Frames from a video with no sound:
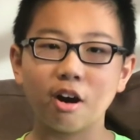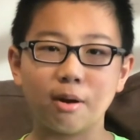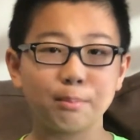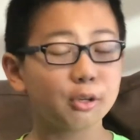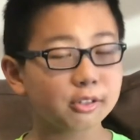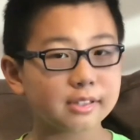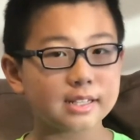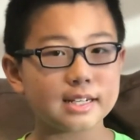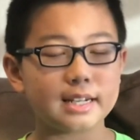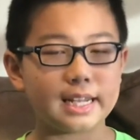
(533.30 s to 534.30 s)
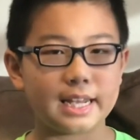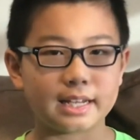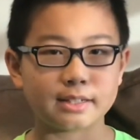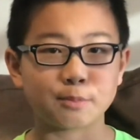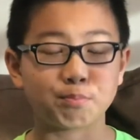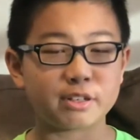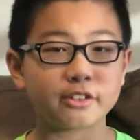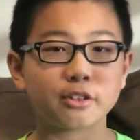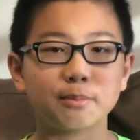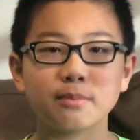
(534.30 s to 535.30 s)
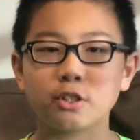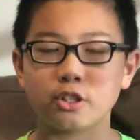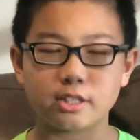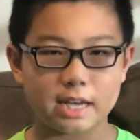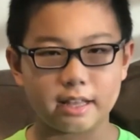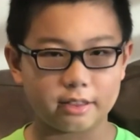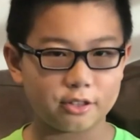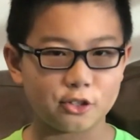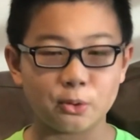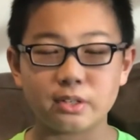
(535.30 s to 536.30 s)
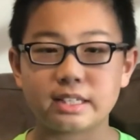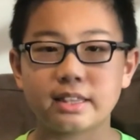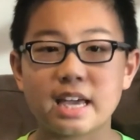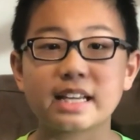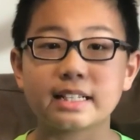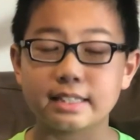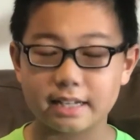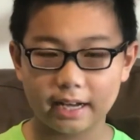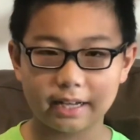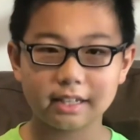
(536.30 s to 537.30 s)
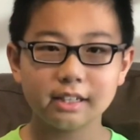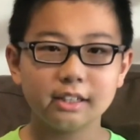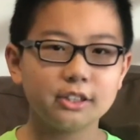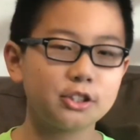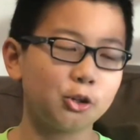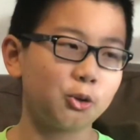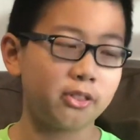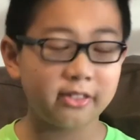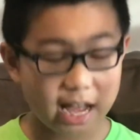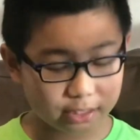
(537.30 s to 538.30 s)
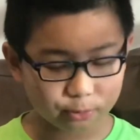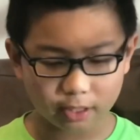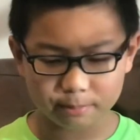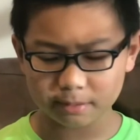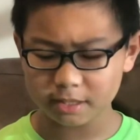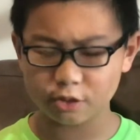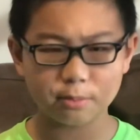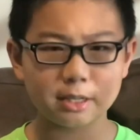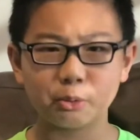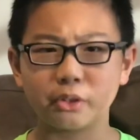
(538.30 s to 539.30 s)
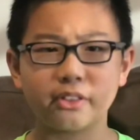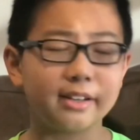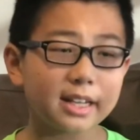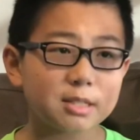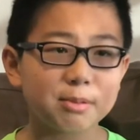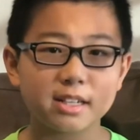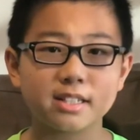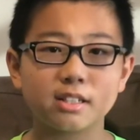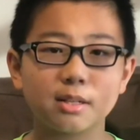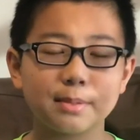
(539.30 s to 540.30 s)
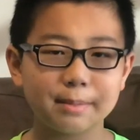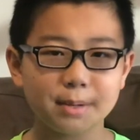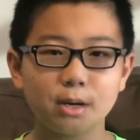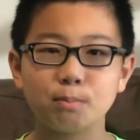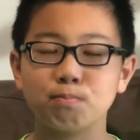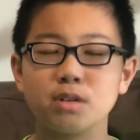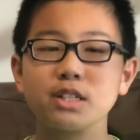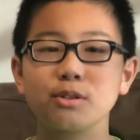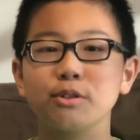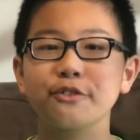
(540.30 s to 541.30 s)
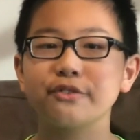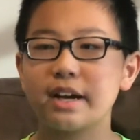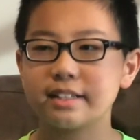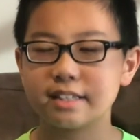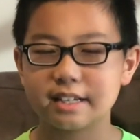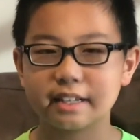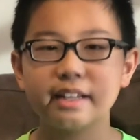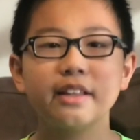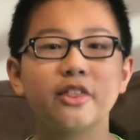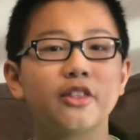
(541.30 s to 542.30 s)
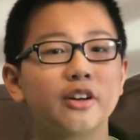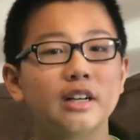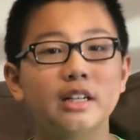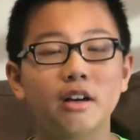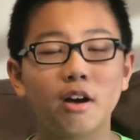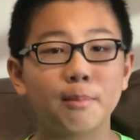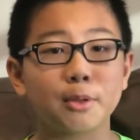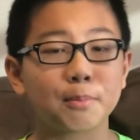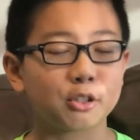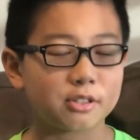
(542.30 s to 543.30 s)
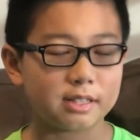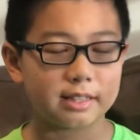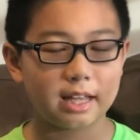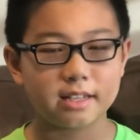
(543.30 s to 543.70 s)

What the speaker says: person and bring them to death so they can die. So that's what I'm assuming what the next book is going to be about, Bristol finding the person that is